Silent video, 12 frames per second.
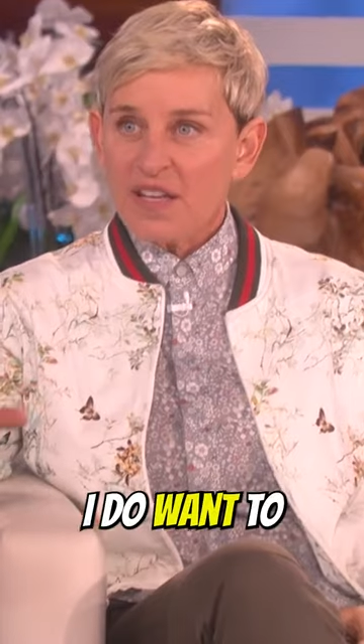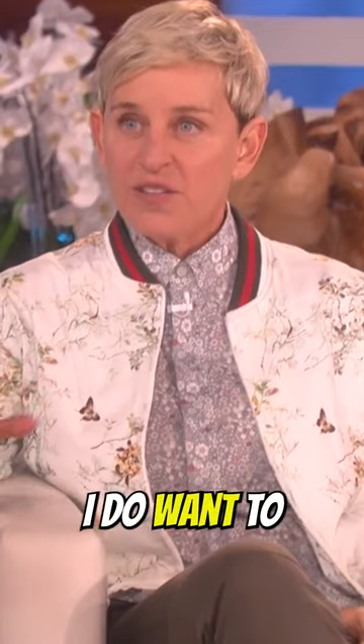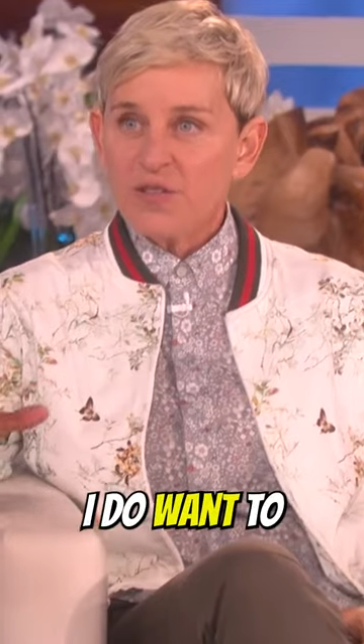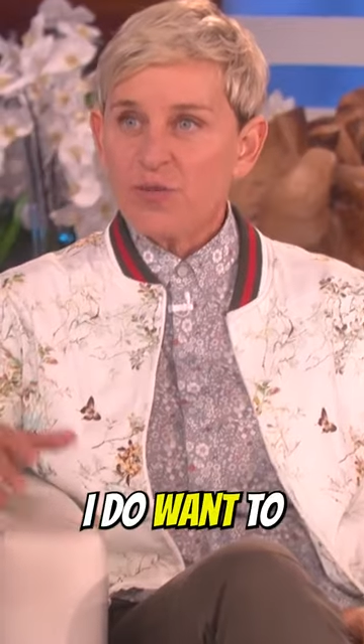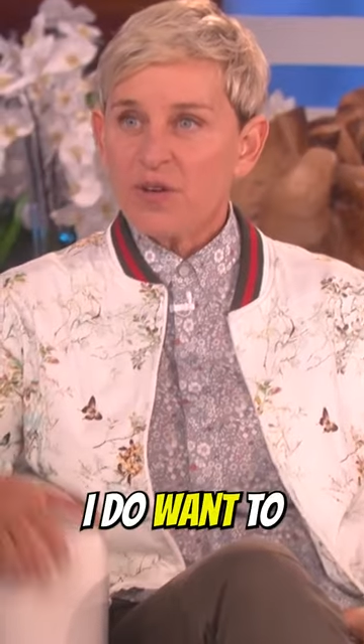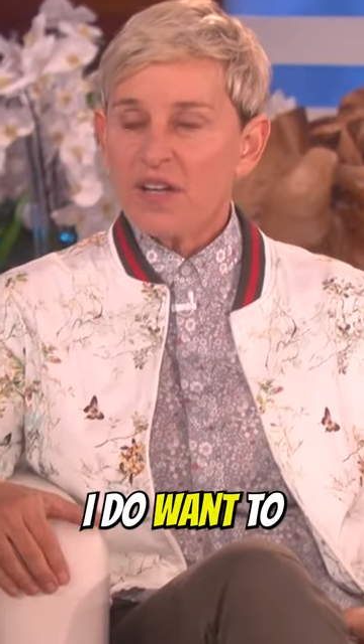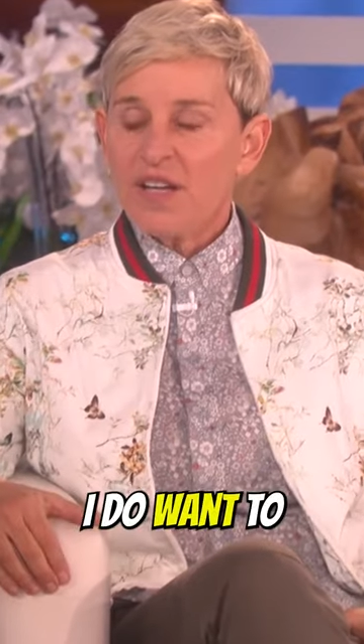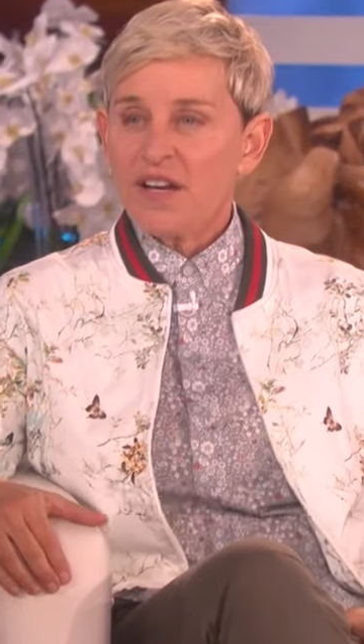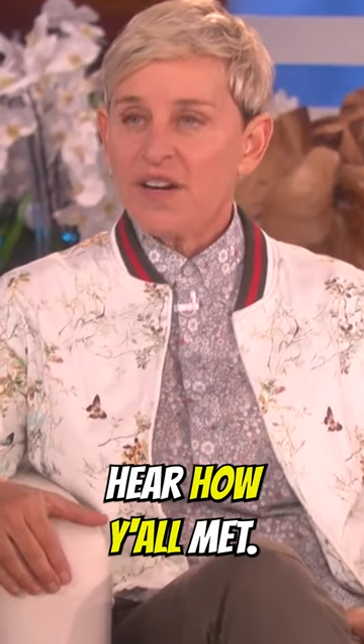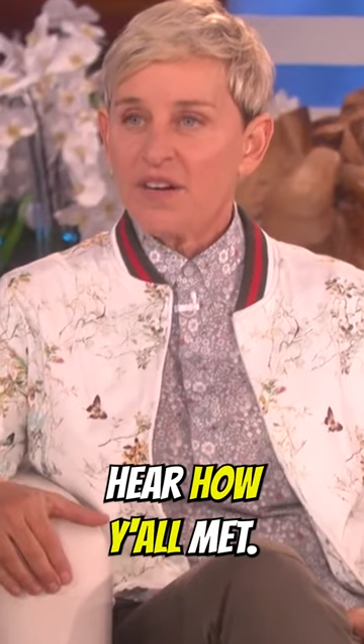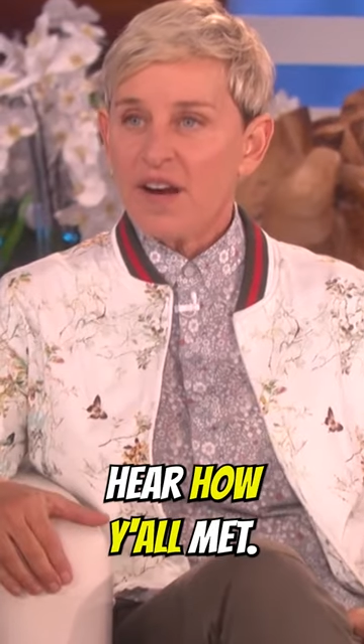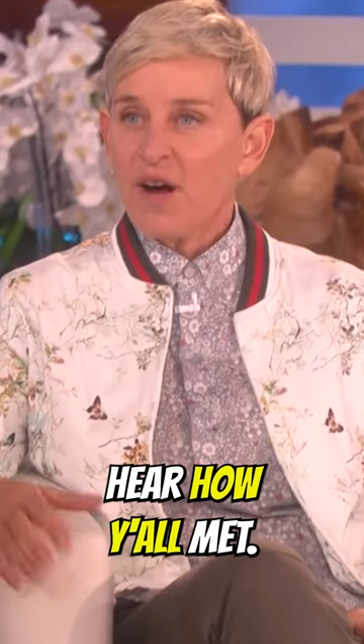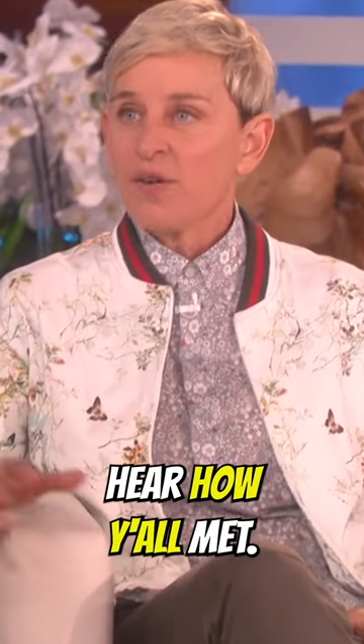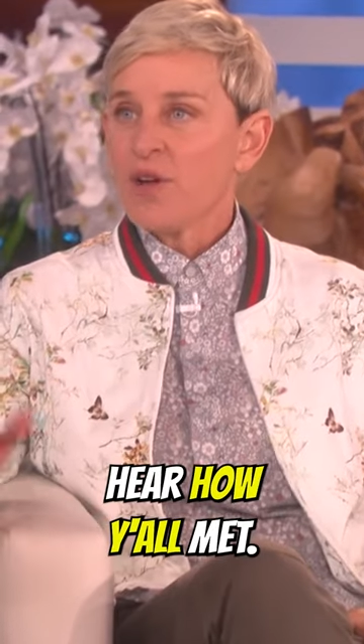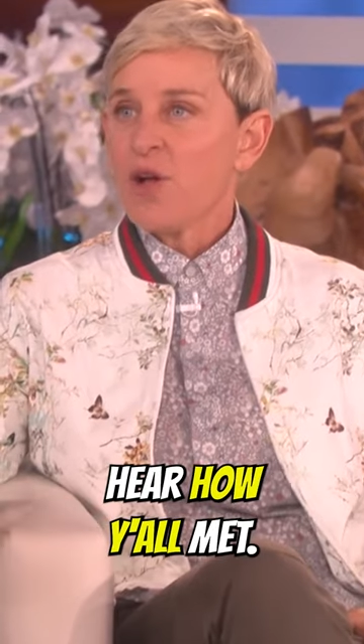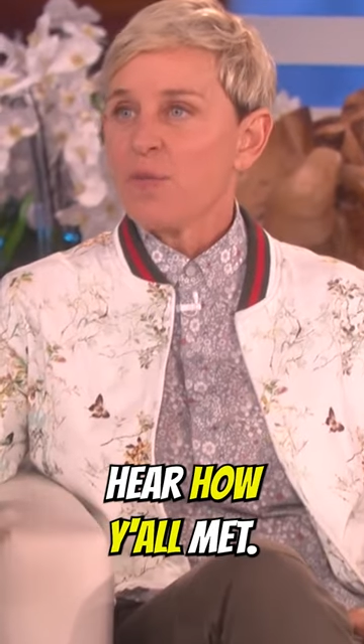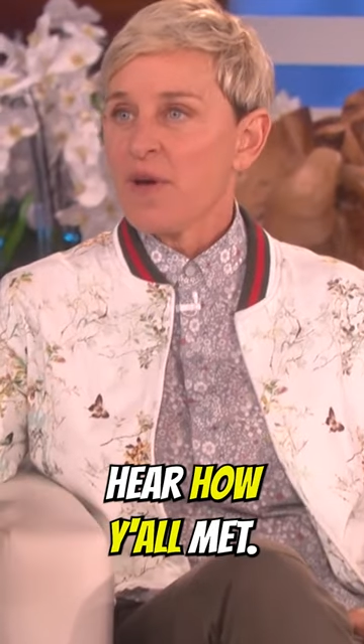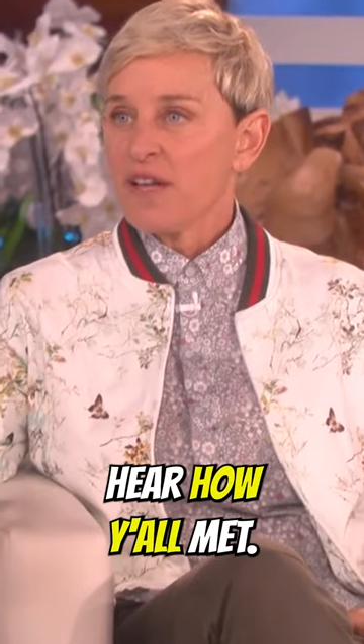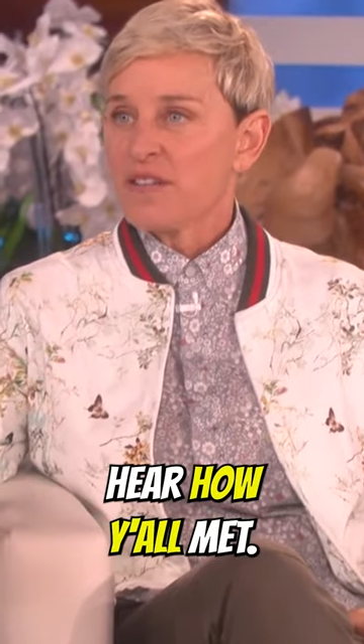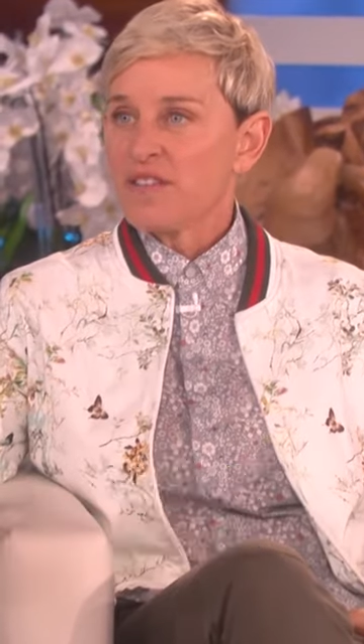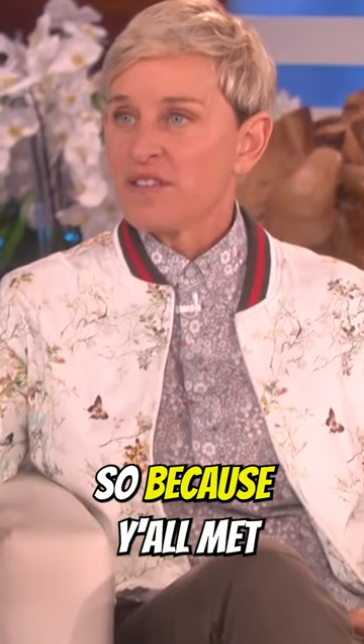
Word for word: I do want to hear how y'all met.